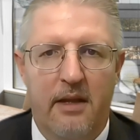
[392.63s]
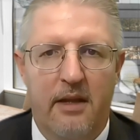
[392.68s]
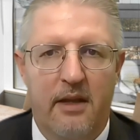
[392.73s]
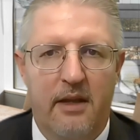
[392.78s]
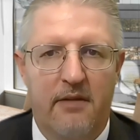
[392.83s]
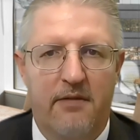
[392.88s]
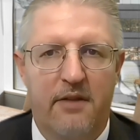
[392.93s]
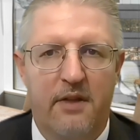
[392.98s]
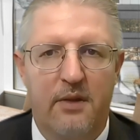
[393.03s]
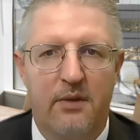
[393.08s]

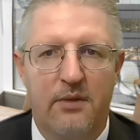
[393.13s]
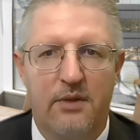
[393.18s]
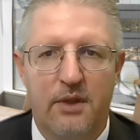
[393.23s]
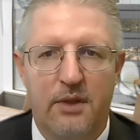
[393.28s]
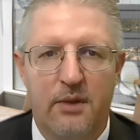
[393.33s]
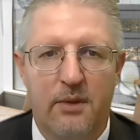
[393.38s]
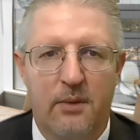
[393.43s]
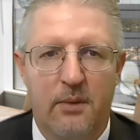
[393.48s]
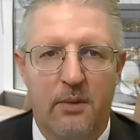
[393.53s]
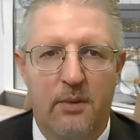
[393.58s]
If you
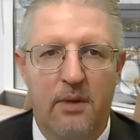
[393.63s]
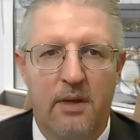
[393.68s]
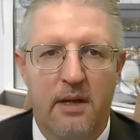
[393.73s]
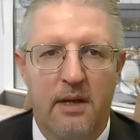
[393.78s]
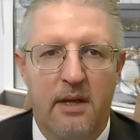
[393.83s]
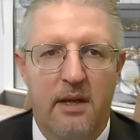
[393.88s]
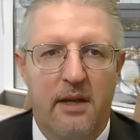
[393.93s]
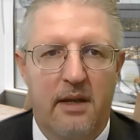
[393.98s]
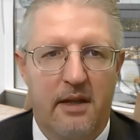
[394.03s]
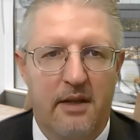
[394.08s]
do,
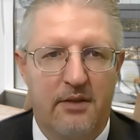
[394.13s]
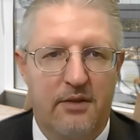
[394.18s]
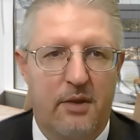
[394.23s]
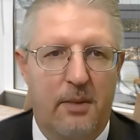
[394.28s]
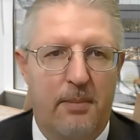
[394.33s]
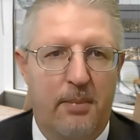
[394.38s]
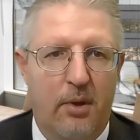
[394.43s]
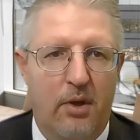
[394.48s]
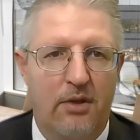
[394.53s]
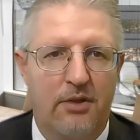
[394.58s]
is the
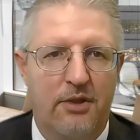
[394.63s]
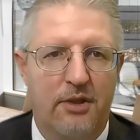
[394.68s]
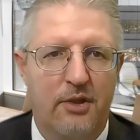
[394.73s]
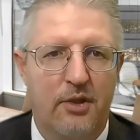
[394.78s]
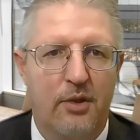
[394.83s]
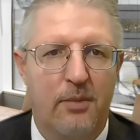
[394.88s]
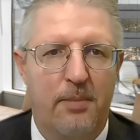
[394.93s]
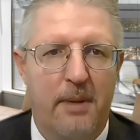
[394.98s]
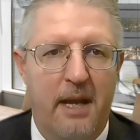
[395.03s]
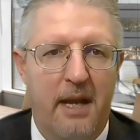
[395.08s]
person
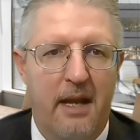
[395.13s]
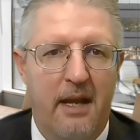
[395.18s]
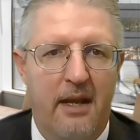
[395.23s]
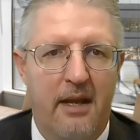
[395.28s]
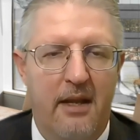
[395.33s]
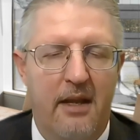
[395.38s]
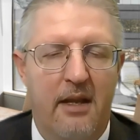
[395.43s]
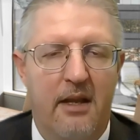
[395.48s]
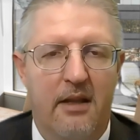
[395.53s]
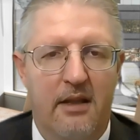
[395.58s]
you
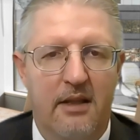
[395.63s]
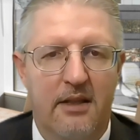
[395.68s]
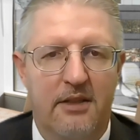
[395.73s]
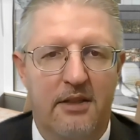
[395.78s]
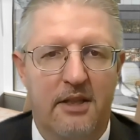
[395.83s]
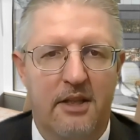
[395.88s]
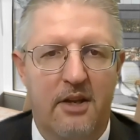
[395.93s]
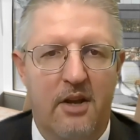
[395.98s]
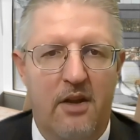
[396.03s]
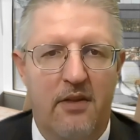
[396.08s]
pay
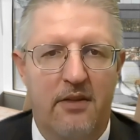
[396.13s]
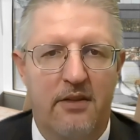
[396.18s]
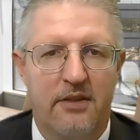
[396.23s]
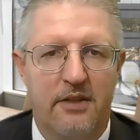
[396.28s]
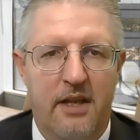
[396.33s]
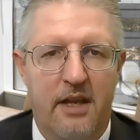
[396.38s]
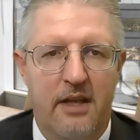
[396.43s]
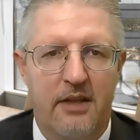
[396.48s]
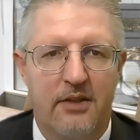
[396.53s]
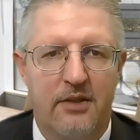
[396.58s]
listed on the
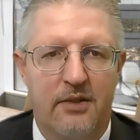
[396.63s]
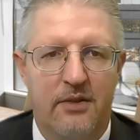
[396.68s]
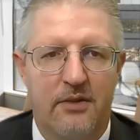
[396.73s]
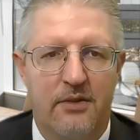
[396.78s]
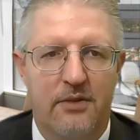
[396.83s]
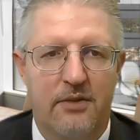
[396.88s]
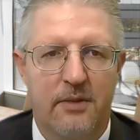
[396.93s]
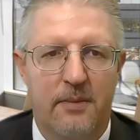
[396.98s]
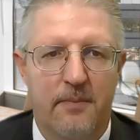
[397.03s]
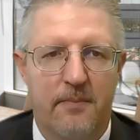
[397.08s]

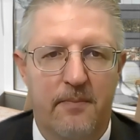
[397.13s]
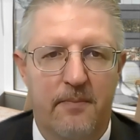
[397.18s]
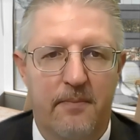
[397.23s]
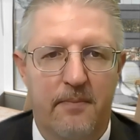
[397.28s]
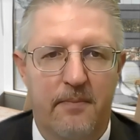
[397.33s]
schedules?